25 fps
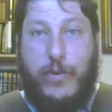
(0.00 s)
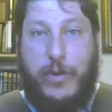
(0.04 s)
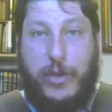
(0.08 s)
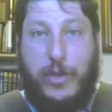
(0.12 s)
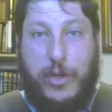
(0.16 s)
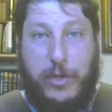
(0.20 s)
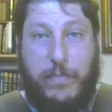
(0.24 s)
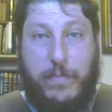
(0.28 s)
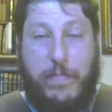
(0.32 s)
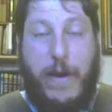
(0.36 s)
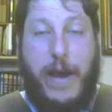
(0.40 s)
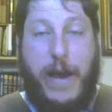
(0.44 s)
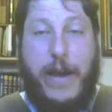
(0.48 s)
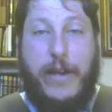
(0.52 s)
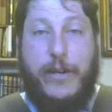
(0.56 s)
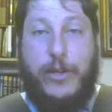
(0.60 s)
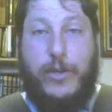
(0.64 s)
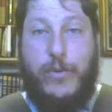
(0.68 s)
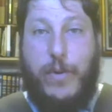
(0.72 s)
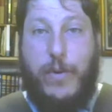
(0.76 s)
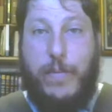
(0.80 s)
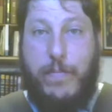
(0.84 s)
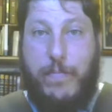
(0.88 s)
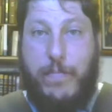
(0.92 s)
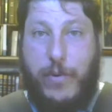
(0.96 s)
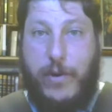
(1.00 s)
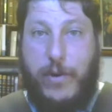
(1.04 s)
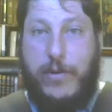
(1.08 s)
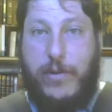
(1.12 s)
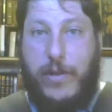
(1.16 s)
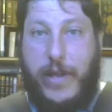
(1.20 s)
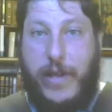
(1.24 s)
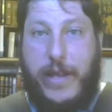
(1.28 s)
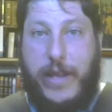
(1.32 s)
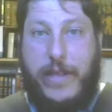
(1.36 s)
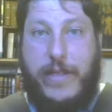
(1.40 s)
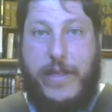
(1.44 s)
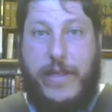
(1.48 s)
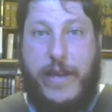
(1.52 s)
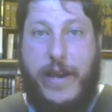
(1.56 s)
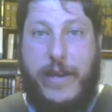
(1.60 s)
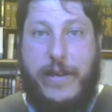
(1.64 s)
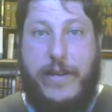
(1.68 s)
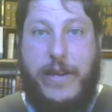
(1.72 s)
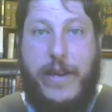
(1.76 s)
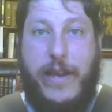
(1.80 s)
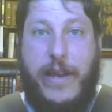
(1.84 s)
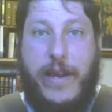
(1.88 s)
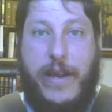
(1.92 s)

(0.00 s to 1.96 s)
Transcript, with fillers: respond to a book like that